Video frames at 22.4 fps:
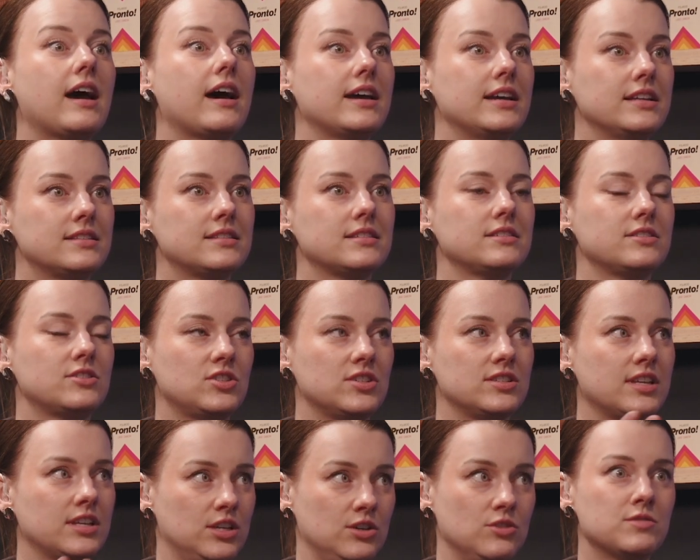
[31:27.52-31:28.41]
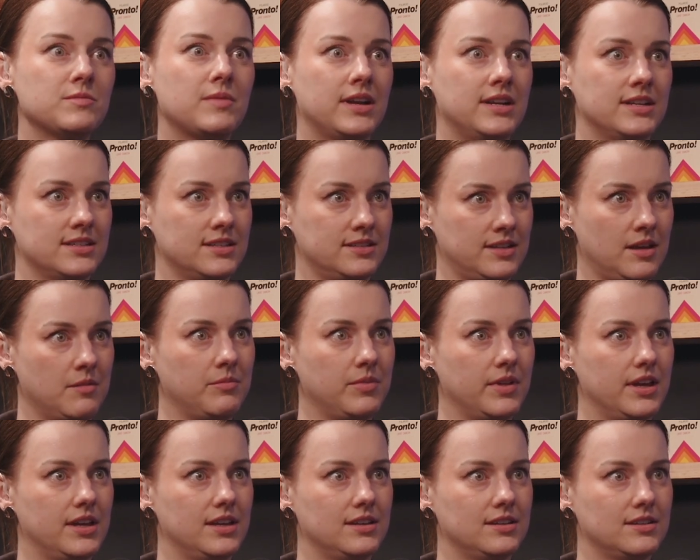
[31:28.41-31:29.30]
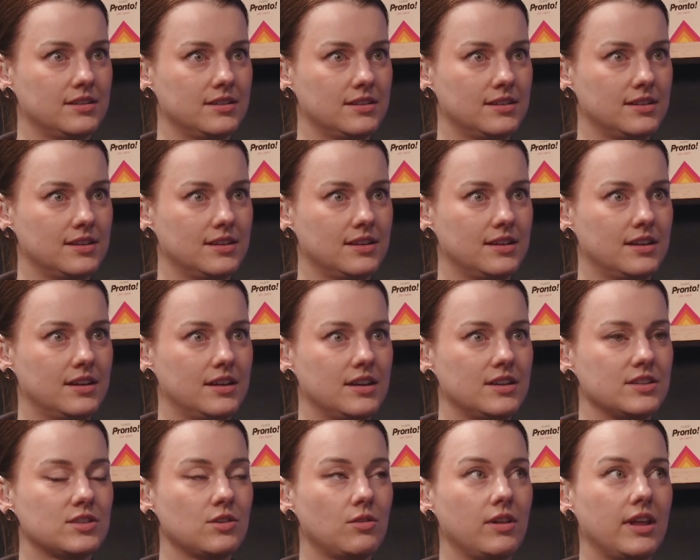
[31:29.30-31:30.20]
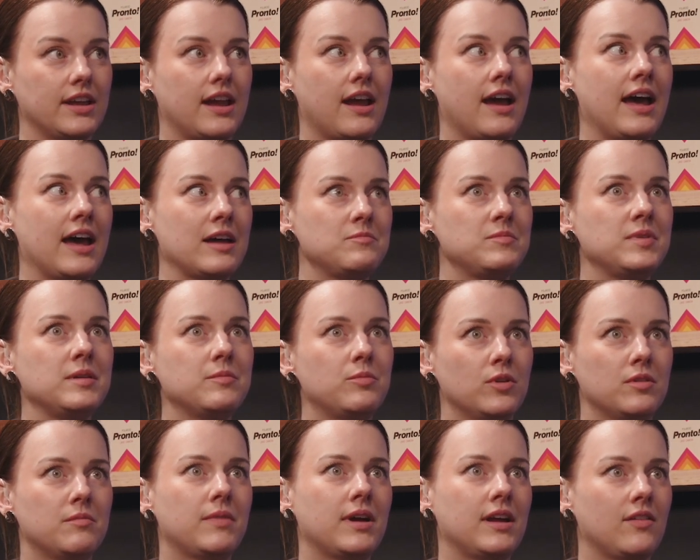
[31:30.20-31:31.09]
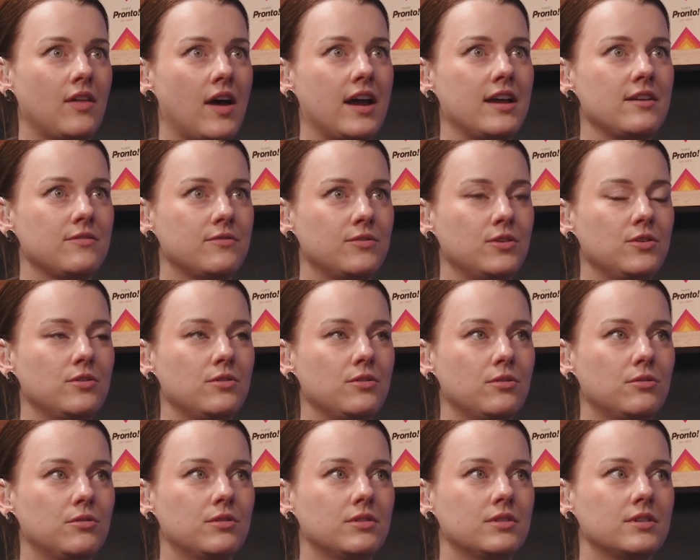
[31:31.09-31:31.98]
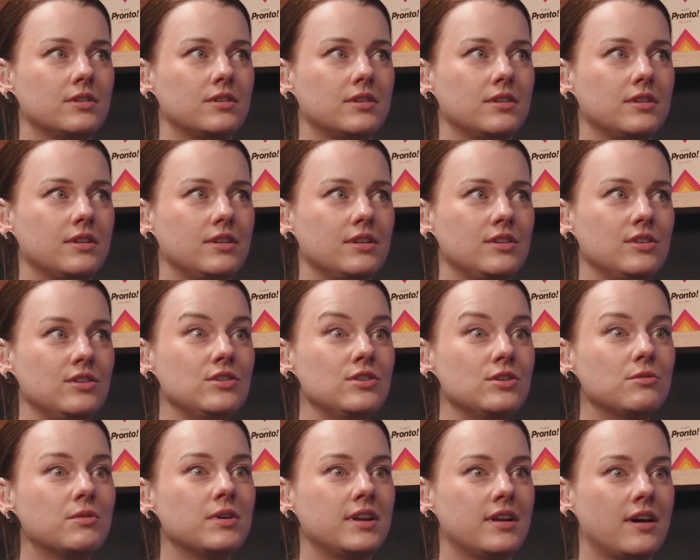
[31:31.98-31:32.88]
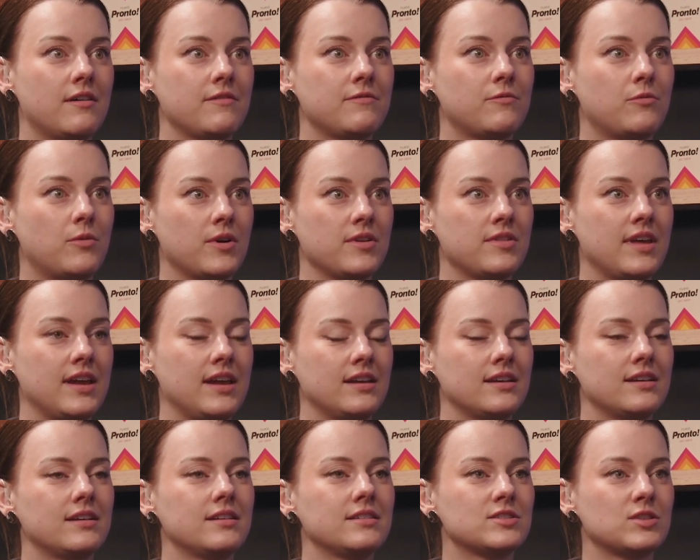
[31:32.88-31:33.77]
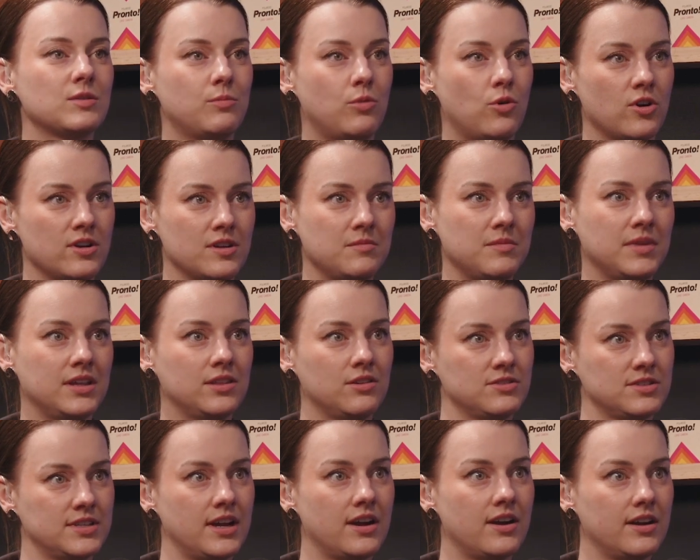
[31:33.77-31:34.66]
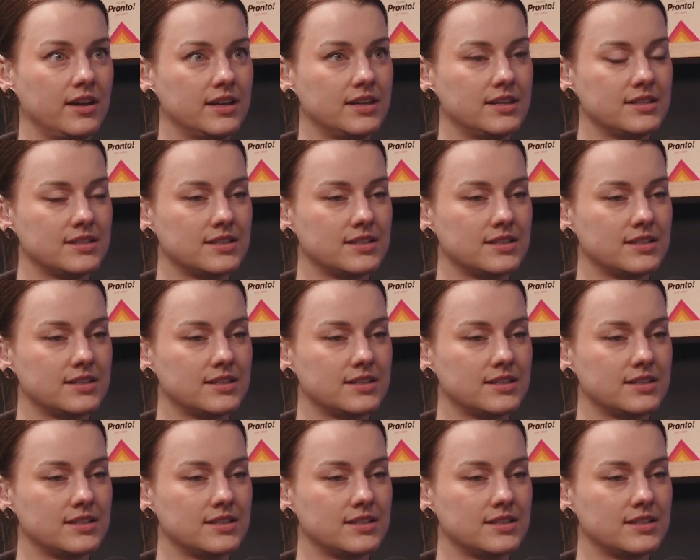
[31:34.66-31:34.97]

Yeah, she's like, use mine as a template. So like I had people in my life who knew enough where they supported me in those areas.